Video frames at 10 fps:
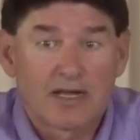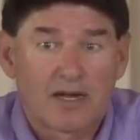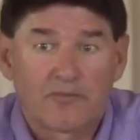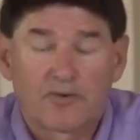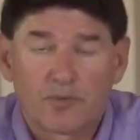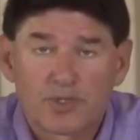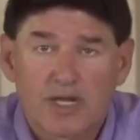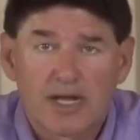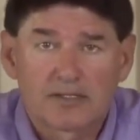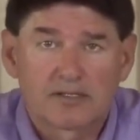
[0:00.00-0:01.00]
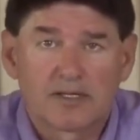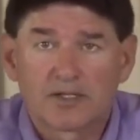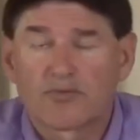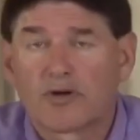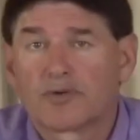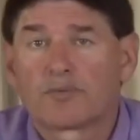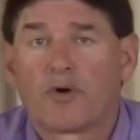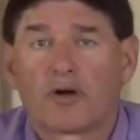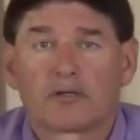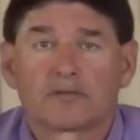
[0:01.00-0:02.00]
I come from Wisconsin, that's where I was
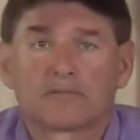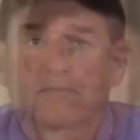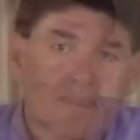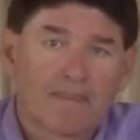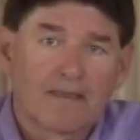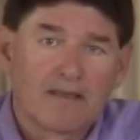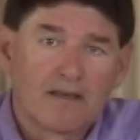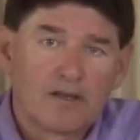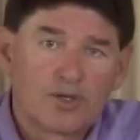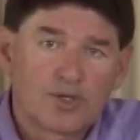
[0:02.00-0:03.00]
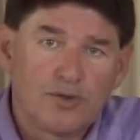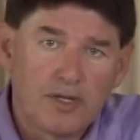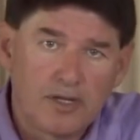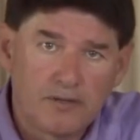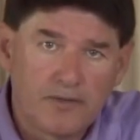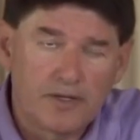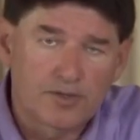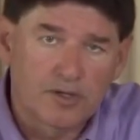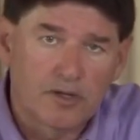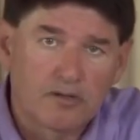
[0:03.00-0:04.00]
born. So the
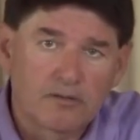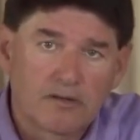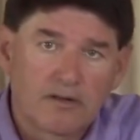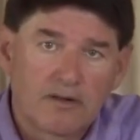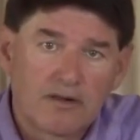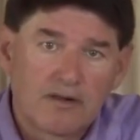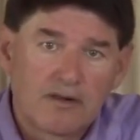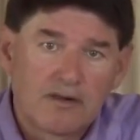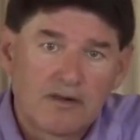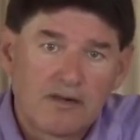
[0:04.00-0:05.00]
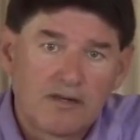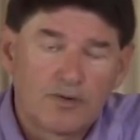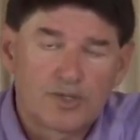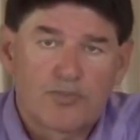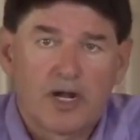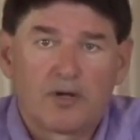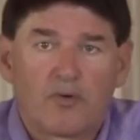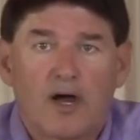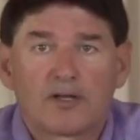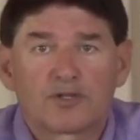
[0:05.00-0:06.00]
individual was
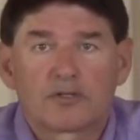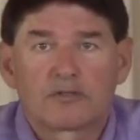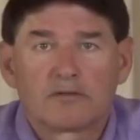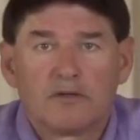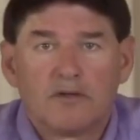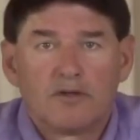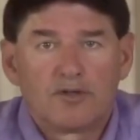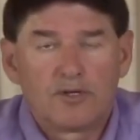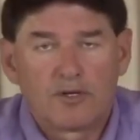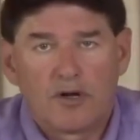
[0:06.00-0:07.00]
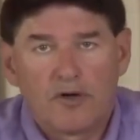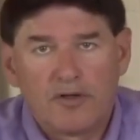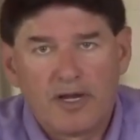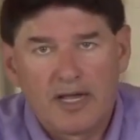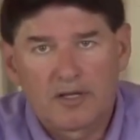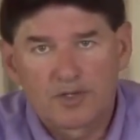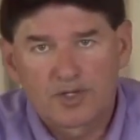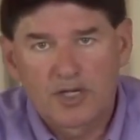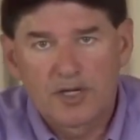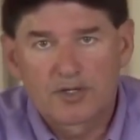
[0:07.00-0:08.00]
brainwashed. Do you know that English